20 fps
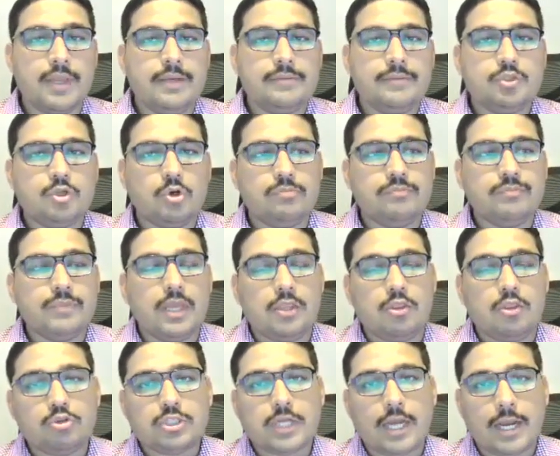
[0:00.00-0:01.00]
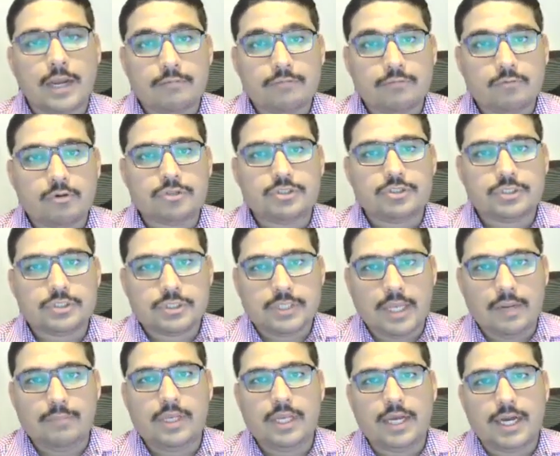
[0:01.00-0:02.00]
So those kind of questions
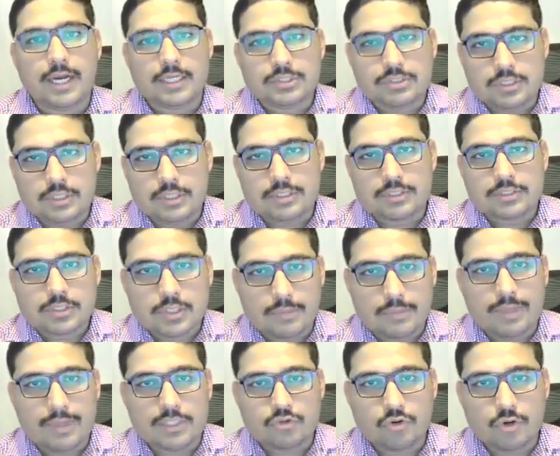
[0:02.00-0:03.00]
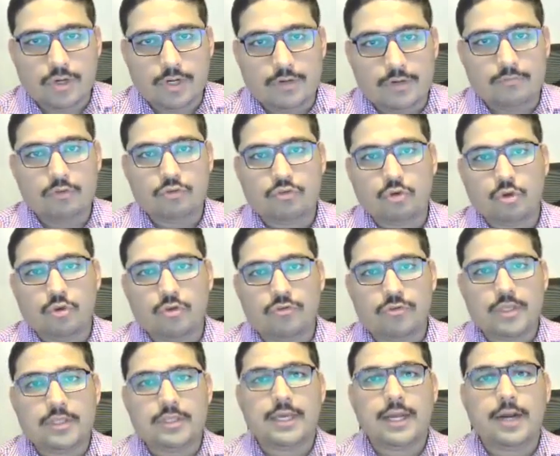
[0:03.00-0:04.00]
can be asked in a scrum master interview. So you
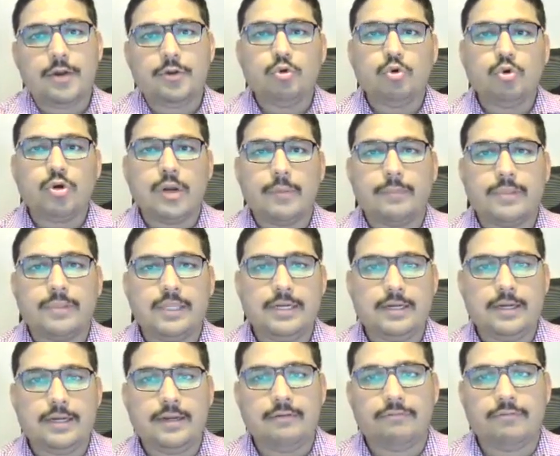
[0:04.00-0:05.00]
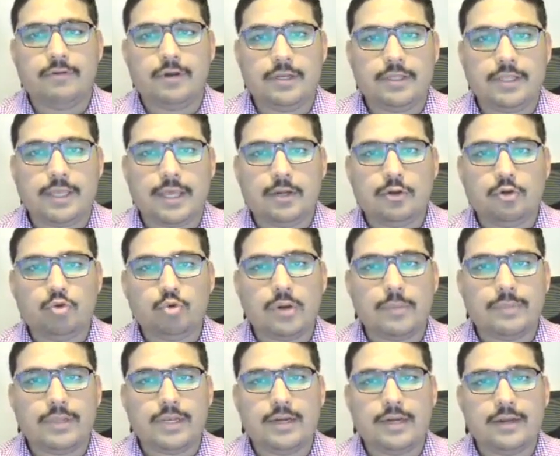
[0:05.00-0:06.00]
see, they're in two completely different
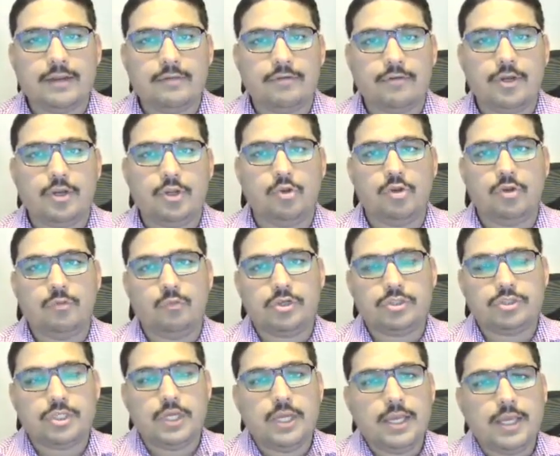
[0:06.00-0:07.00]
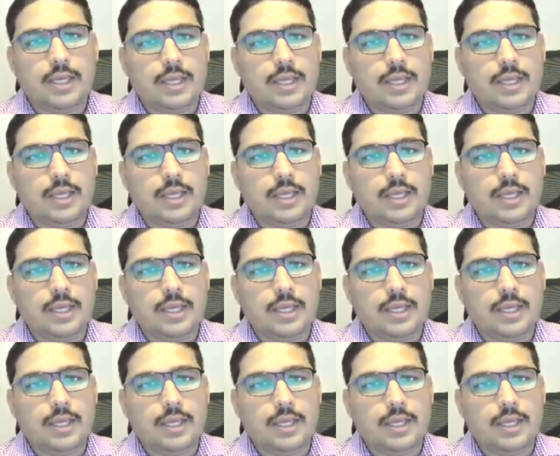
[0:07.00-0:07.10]
universe.